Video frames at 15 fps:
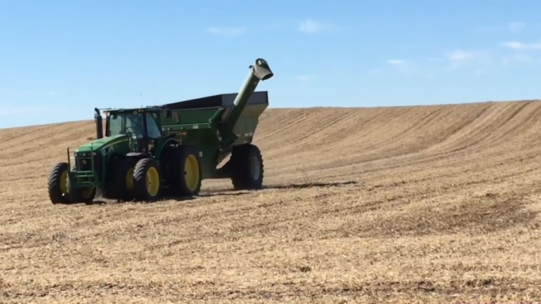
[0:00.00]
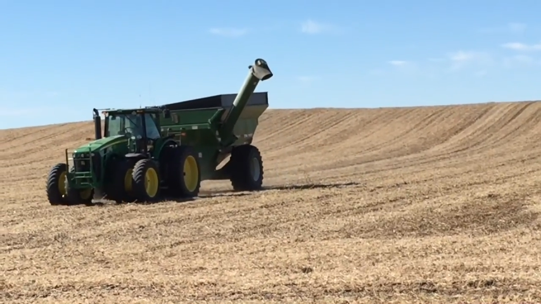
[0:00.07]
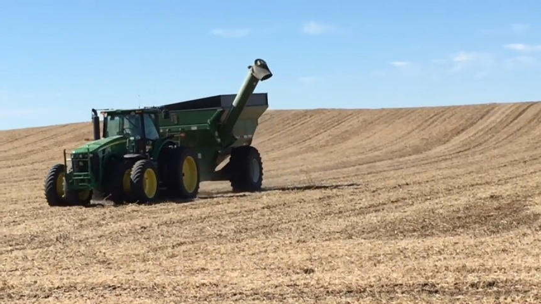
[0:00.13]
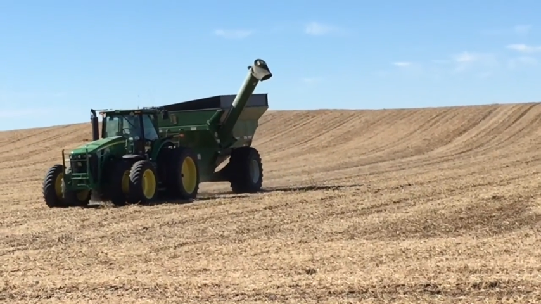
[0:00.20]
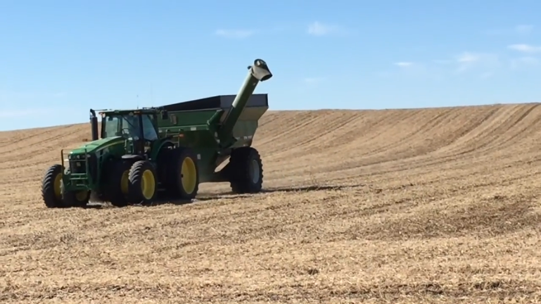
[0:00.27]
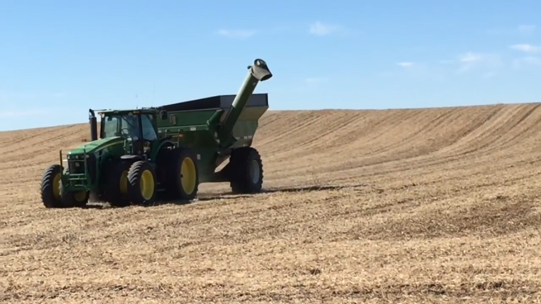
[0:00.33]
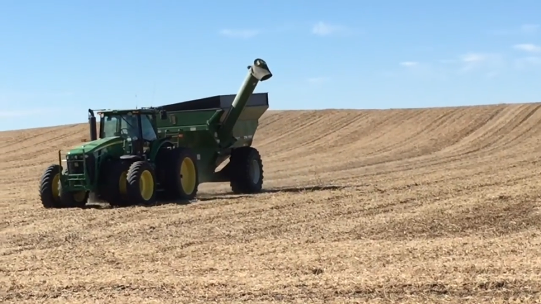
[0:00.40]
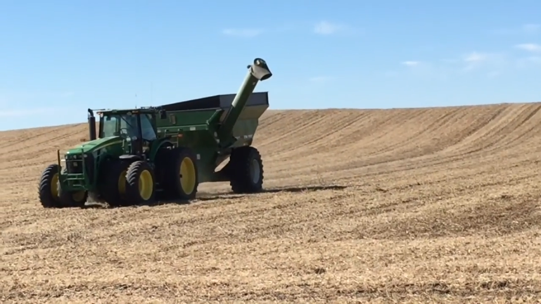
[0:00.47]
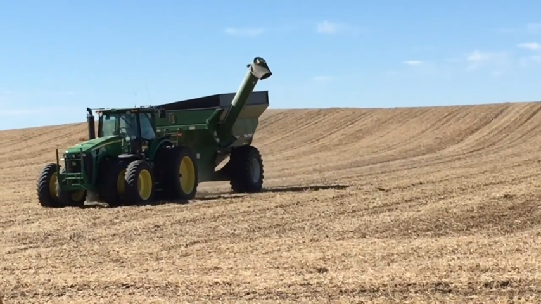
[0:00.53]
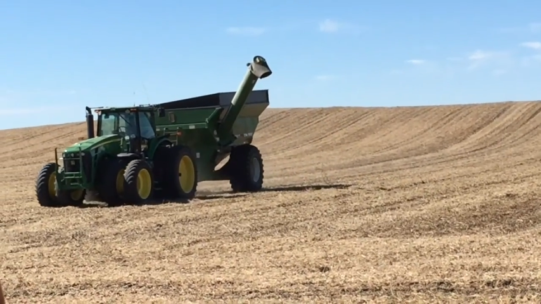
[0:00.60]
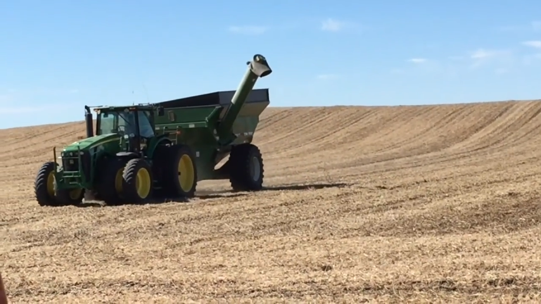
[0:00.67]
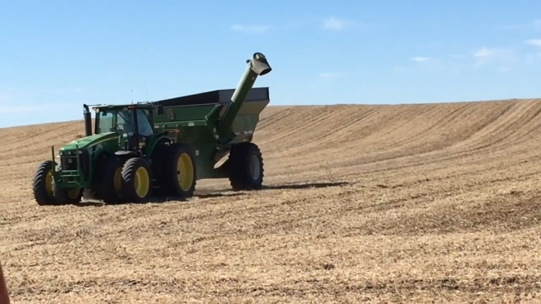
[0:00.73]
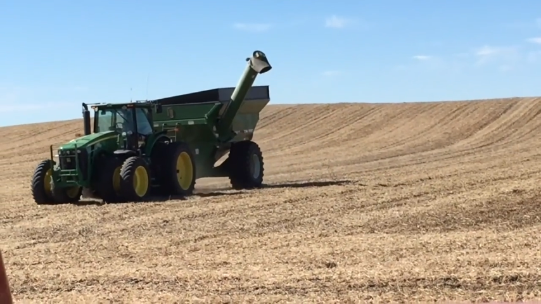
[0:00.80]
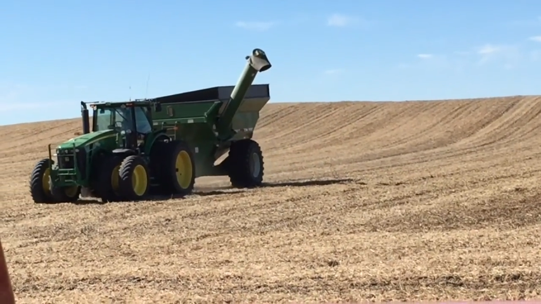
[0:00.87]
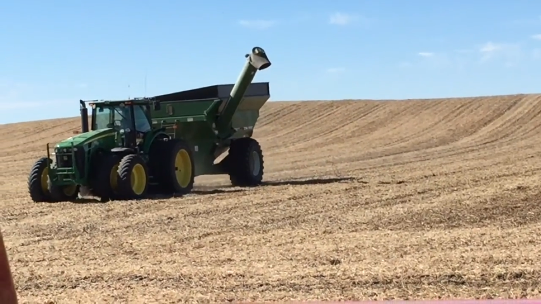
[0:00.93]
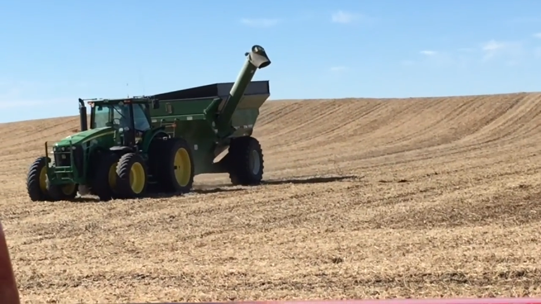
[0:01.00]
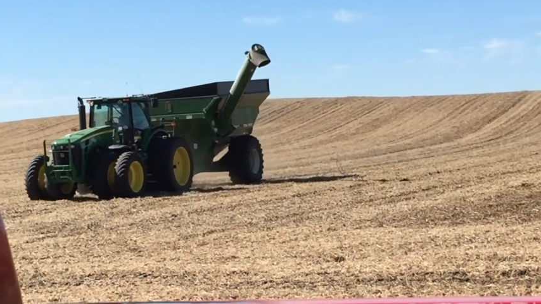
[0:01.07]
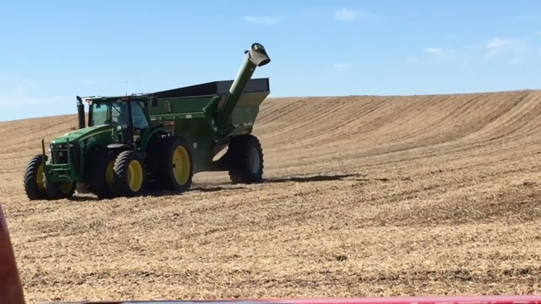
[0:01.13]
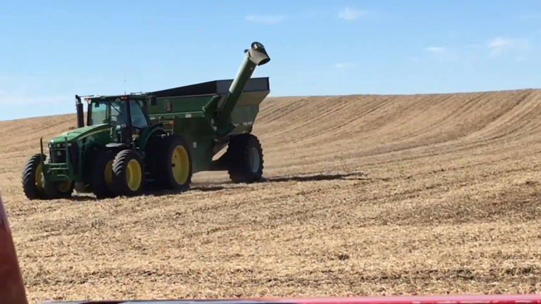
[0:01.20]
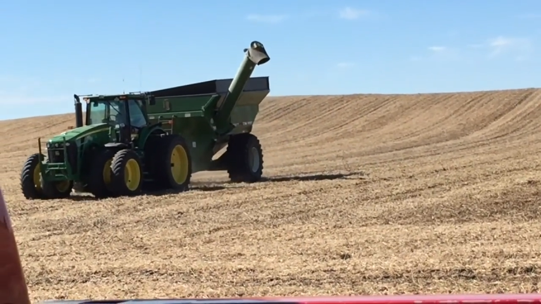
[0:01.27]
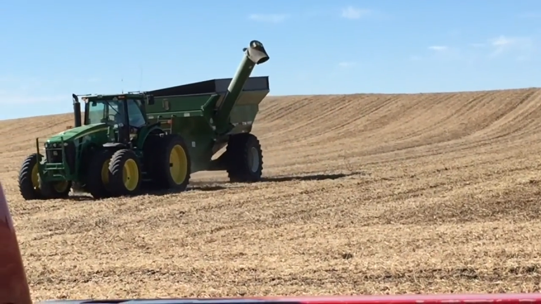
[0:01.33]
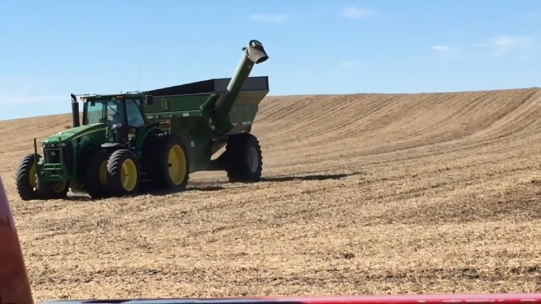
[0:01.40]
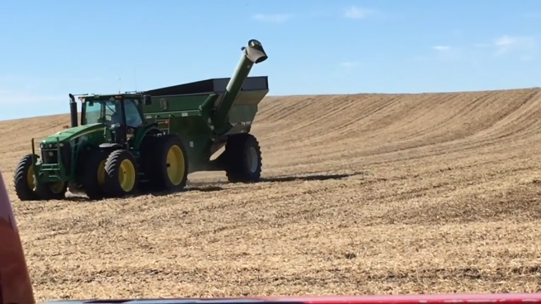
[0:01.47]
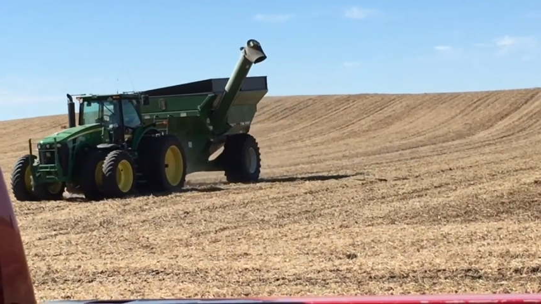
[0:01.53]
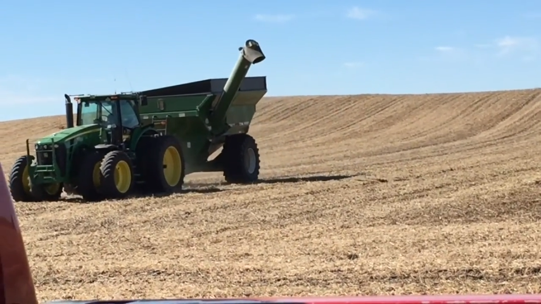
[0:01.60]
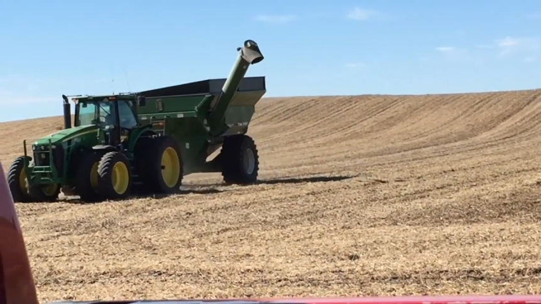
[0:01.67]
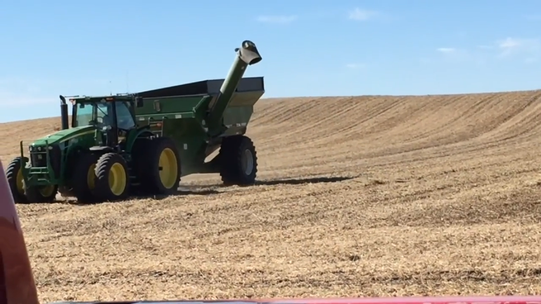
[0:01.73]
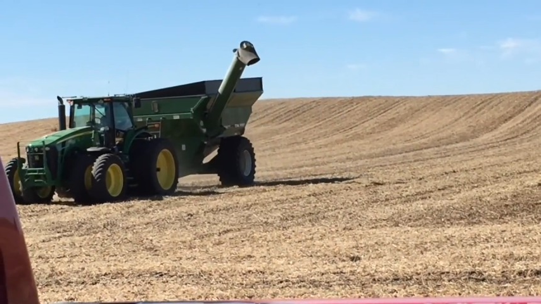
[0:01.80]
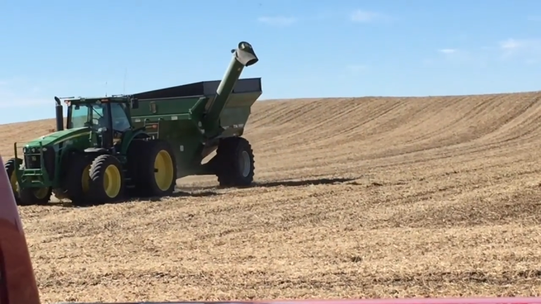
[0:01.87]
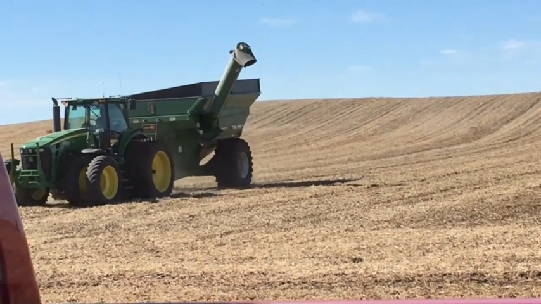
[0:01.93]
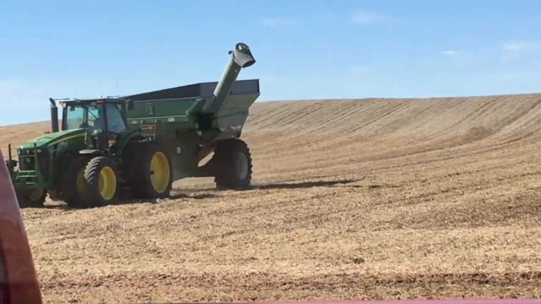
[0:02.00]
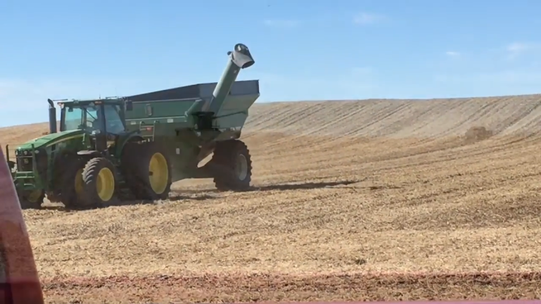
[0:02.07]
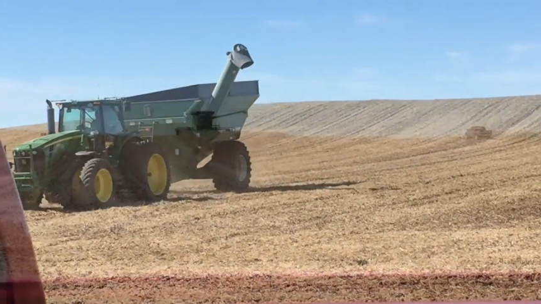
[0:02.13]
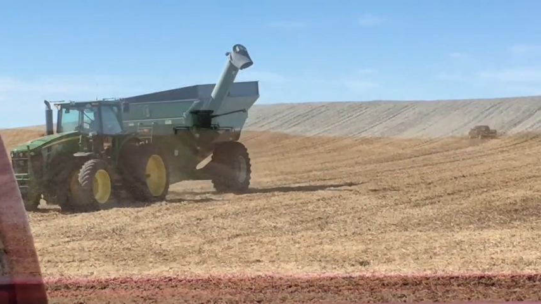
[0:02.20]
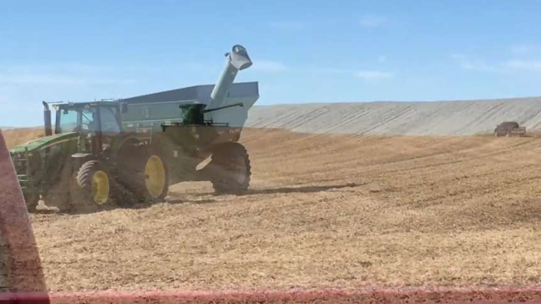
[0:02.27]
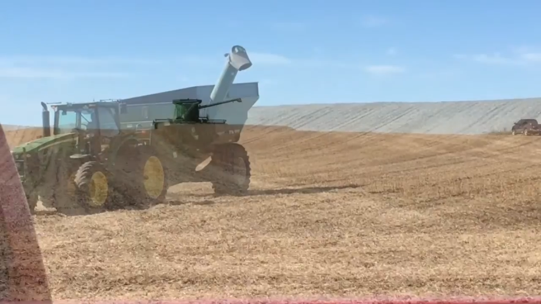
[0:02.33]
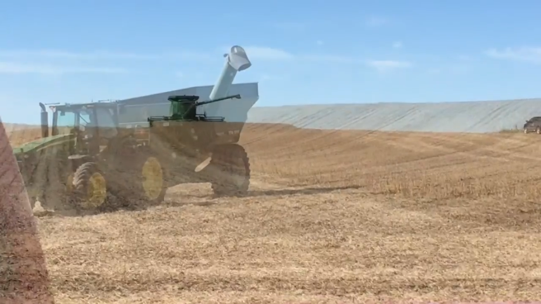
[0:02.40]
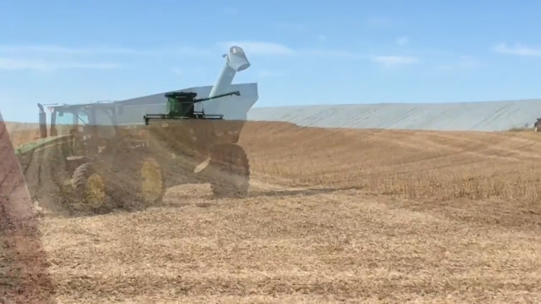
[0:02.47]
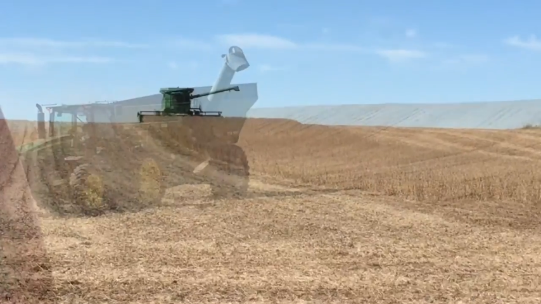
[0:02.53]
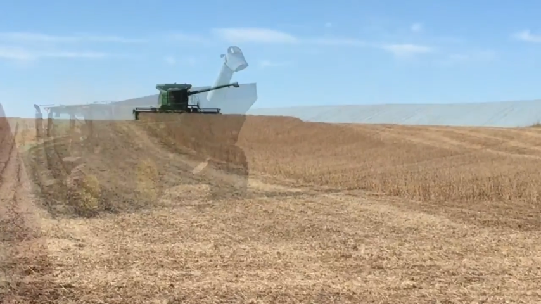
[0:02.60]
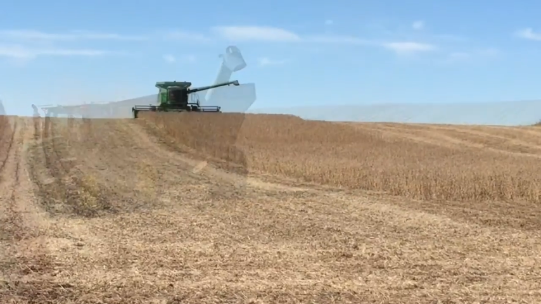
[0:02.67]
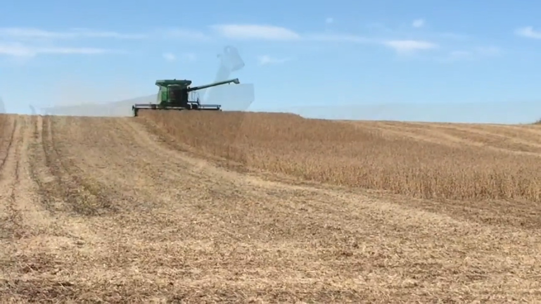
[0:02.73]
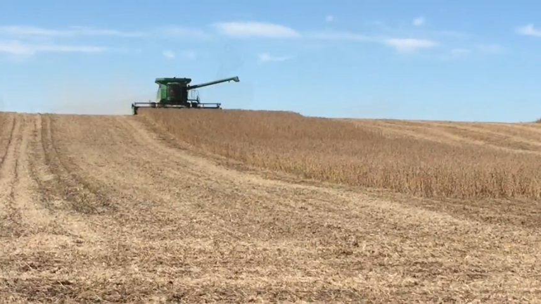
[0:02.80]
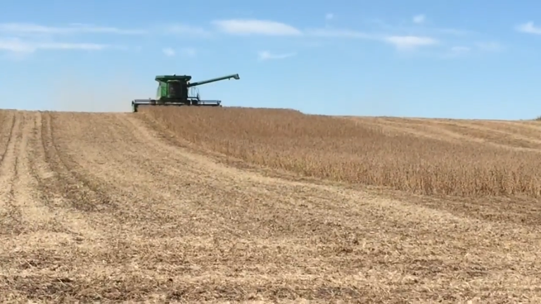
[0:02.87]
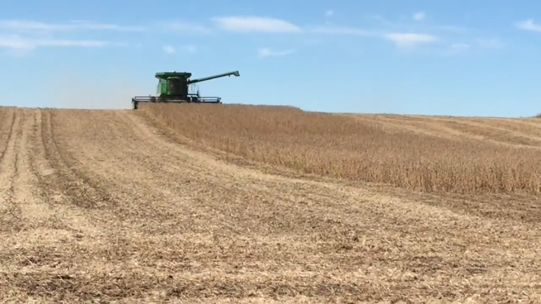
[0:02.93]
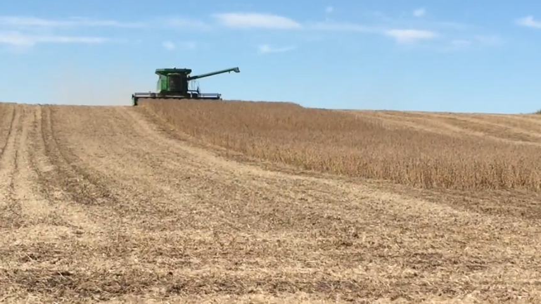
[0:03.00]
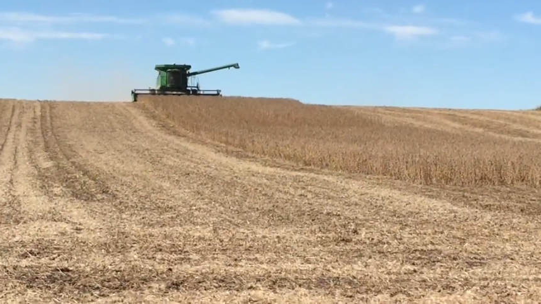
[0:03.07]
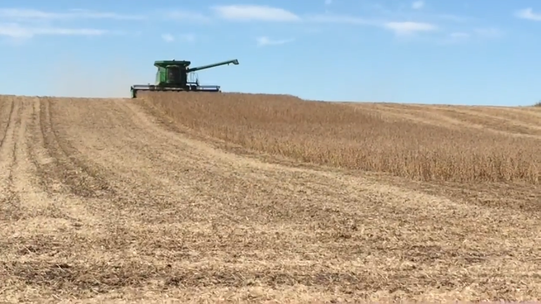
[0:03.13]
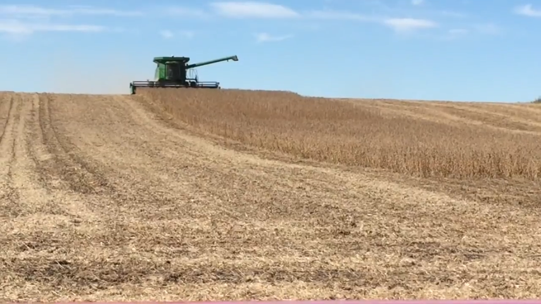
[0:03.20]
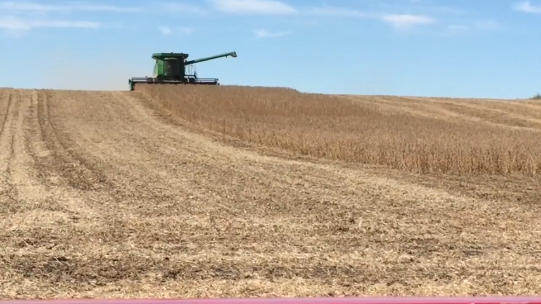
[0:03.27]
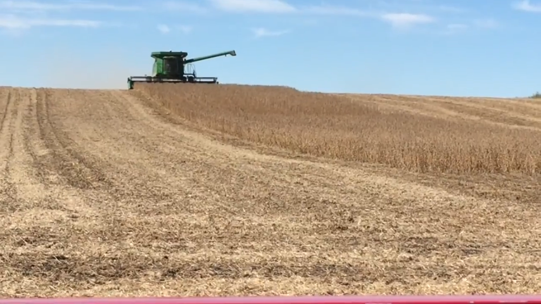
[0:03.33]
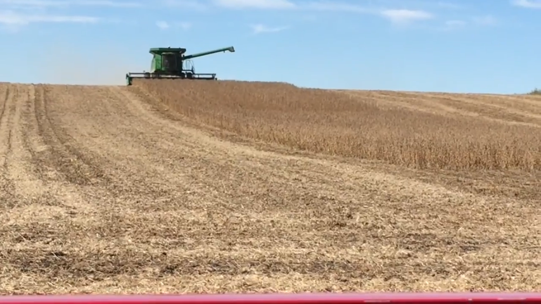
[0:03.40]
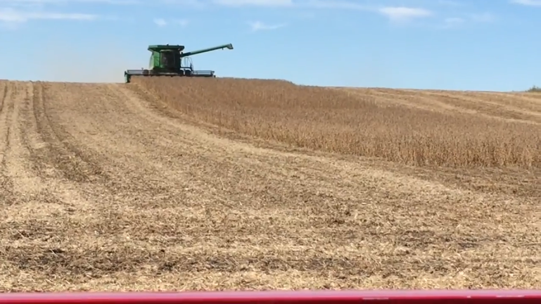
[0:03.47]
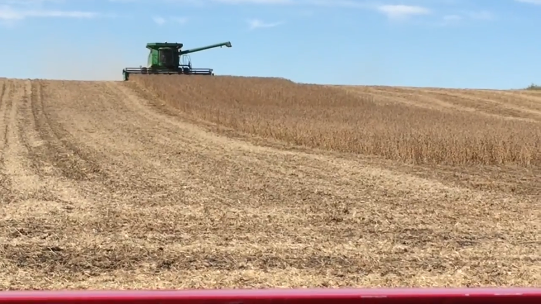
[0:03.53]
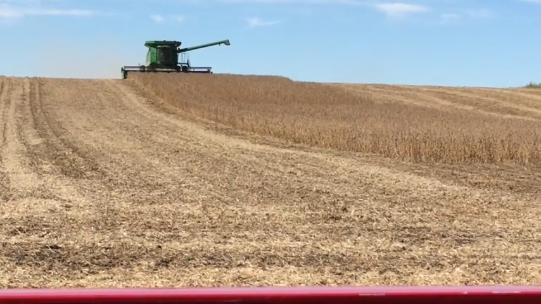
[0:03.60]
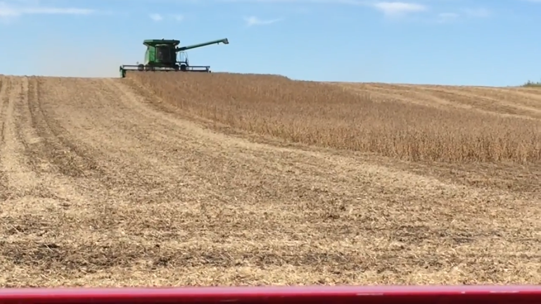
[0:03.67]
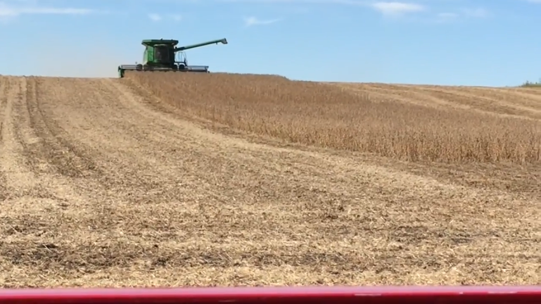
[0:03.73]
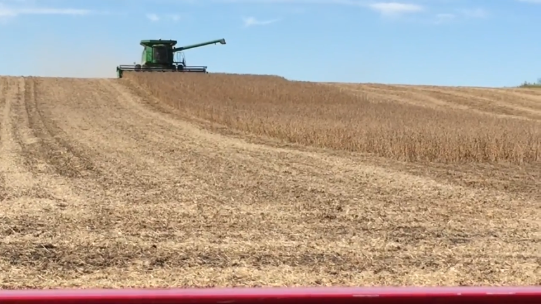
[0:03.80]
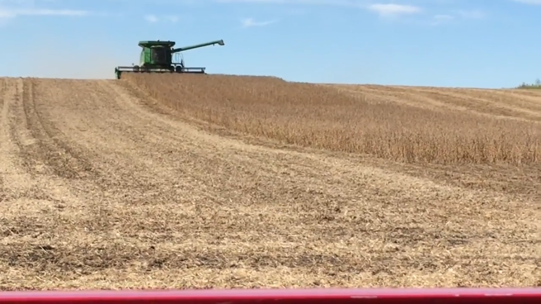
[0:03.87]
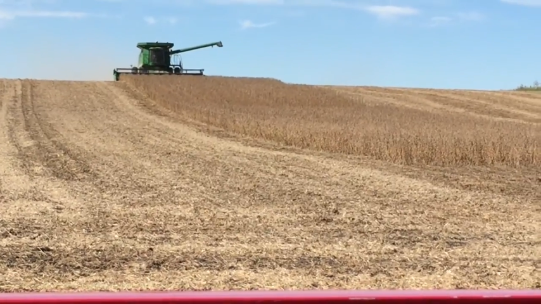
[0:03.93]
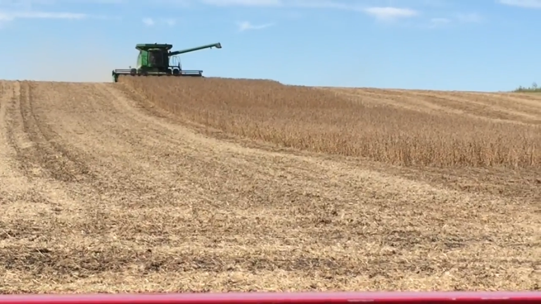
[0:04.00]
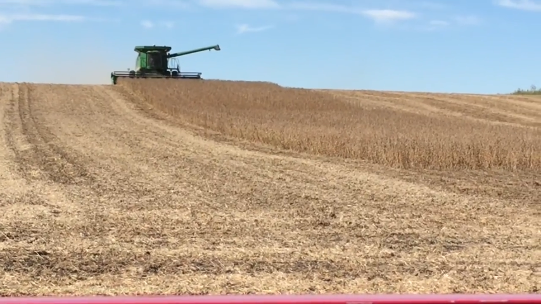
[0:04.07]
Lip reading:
[unreadable: no face in view]